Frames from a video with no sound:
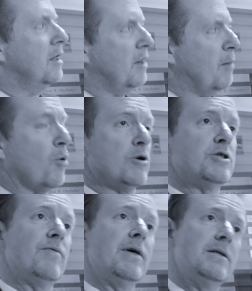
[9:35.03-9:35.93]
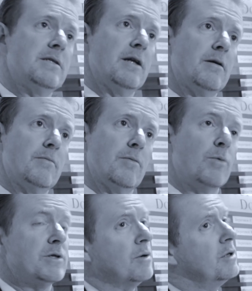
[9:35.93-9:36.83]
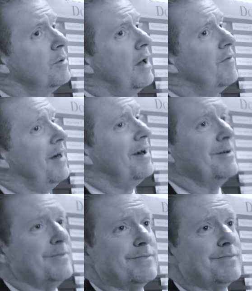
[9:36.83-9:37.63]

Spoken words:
that portion of the incident. We certainly do have that.